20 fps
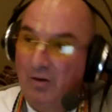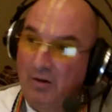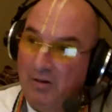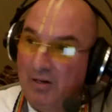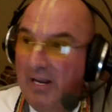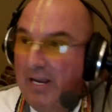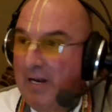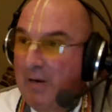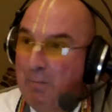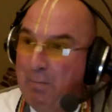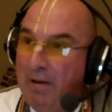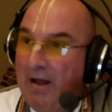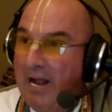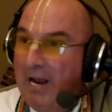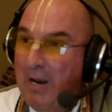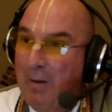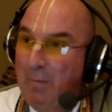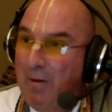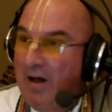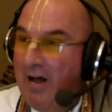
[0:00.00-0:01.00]
In
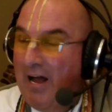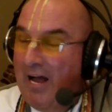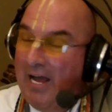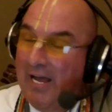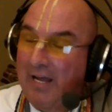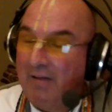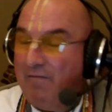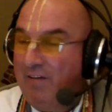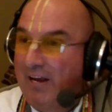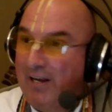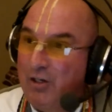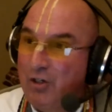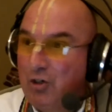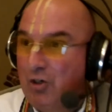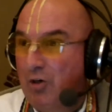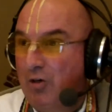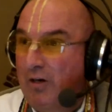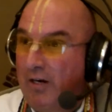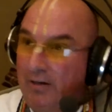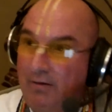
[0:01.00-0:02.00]
Panama, I have had
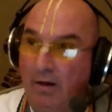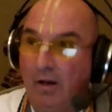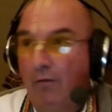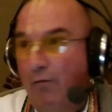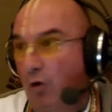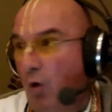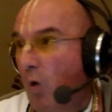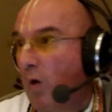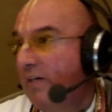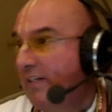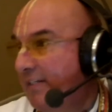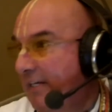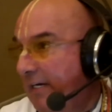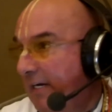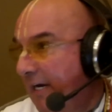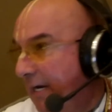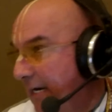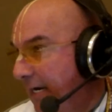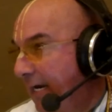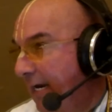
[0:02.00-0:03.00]
sugar. Of course, in
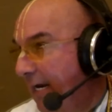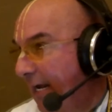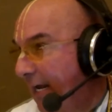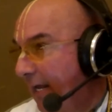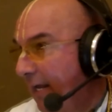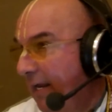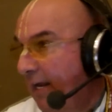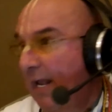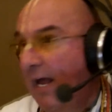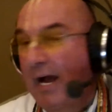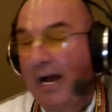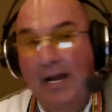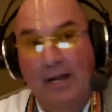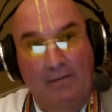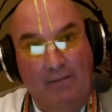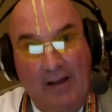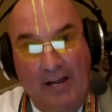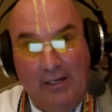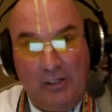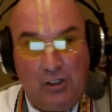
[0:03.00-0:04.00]
India, I have
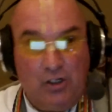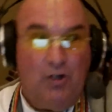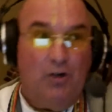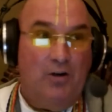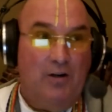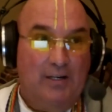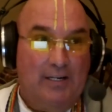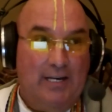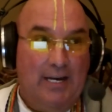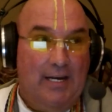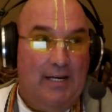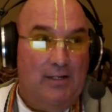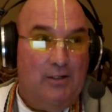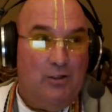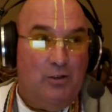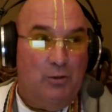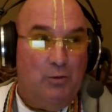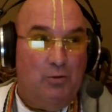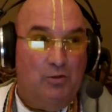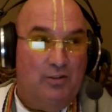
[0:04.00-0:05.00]
had sugarcane
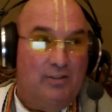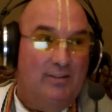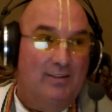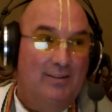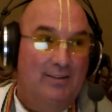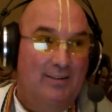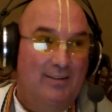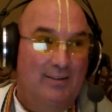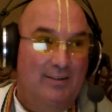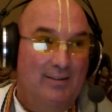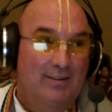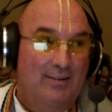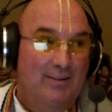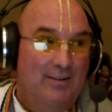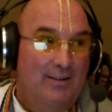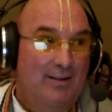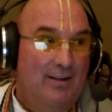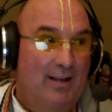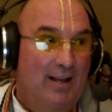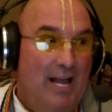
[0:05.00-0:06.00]
juice.
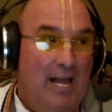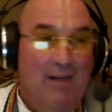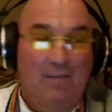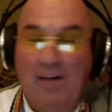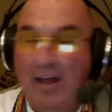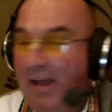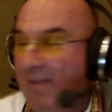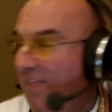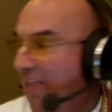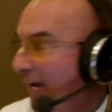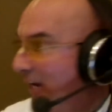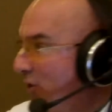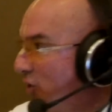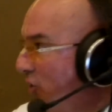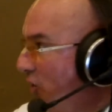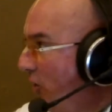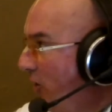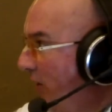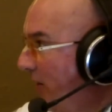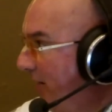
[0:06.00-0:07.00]
I've had that
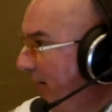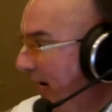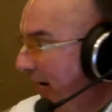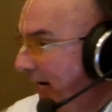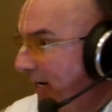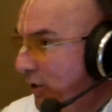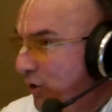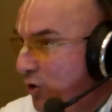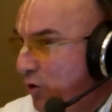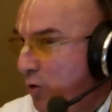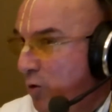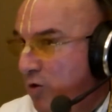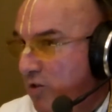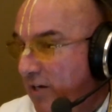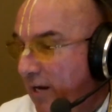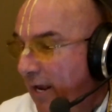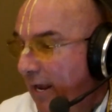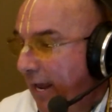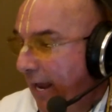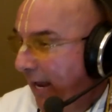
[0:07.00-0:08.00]
sugarcane juice,
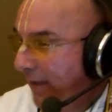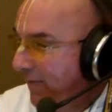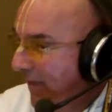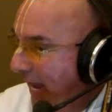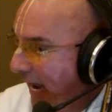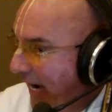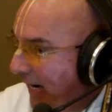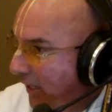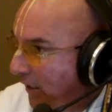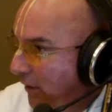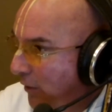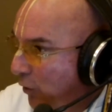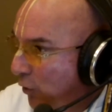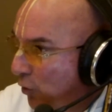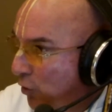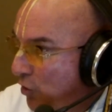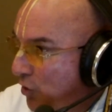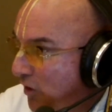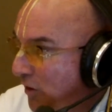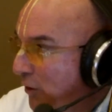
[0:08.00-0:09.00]
and they had a little
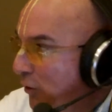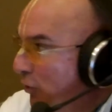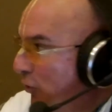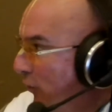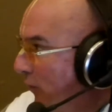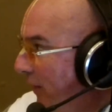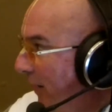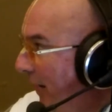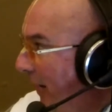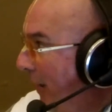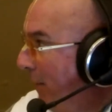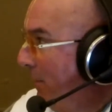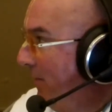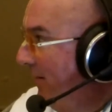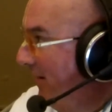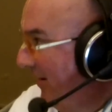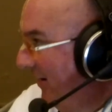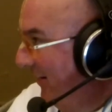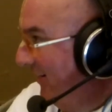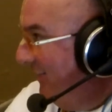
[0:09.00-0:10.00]
ginger and
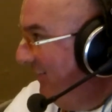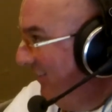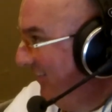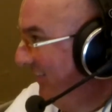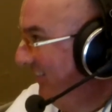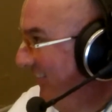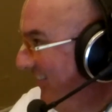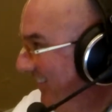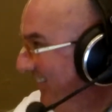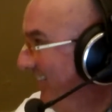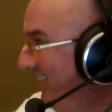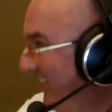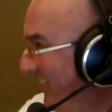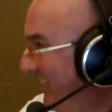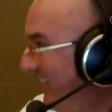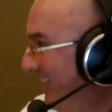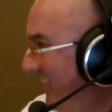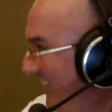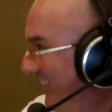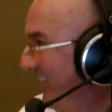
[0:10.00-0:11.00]
lemon, huh?
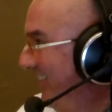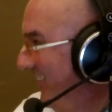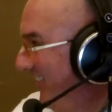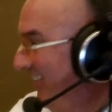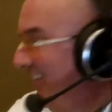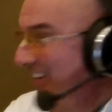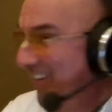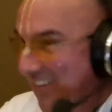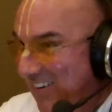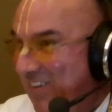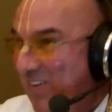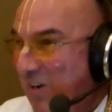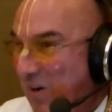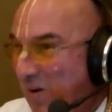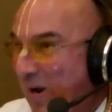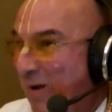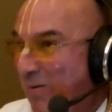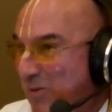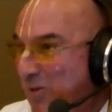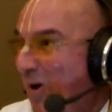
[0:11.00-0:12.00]
You know
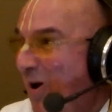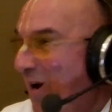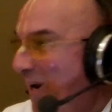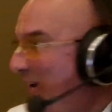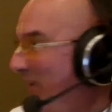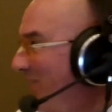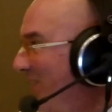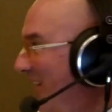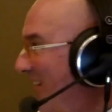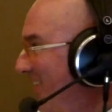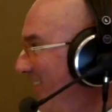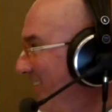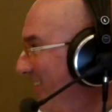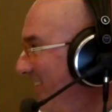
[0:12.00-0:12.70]
what I'm talking about.